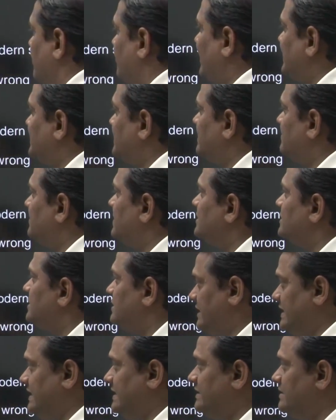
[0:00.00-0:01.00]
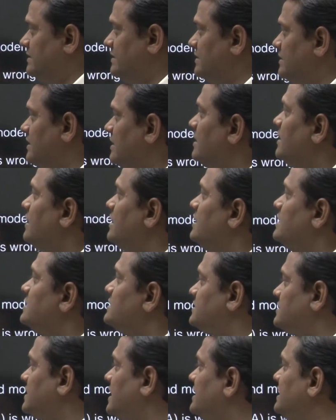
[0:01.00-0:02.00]
Question number 3.
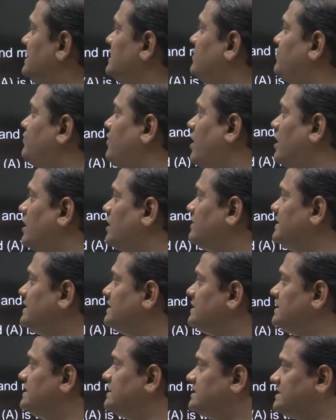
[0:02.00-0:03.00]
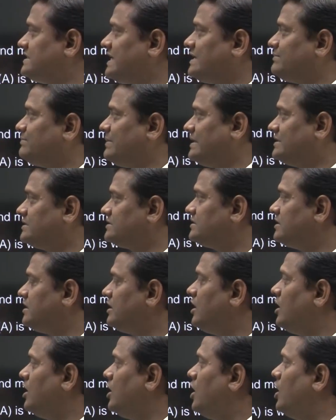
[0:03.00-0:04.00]
Study the following statements.
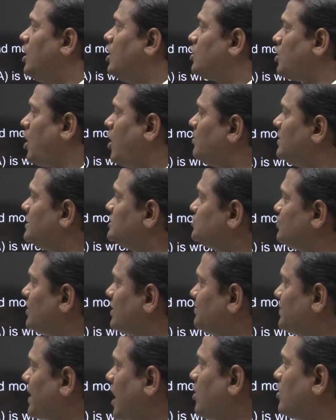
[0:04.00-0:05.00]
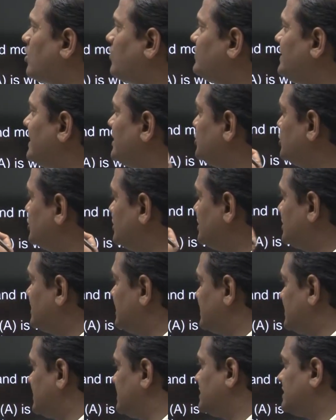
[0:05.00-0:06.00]
Romans were proud of their judicial
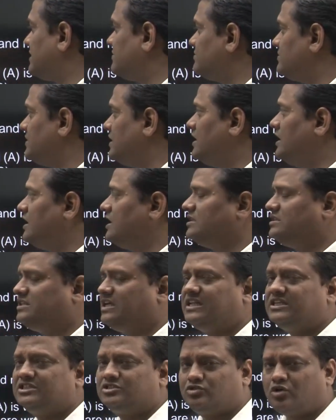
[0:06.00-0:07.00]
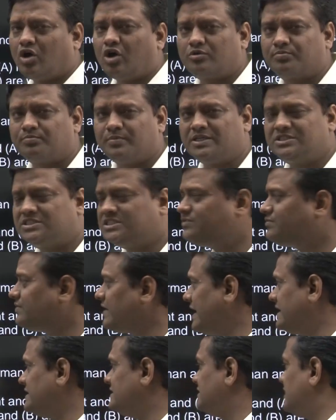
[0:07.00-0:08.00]
system. There is not much
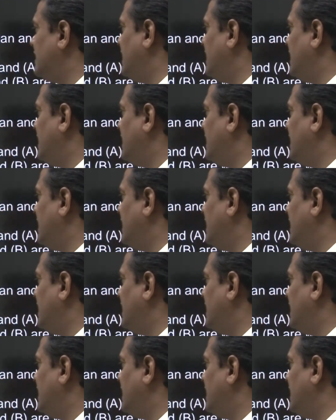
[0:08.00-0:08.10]
difference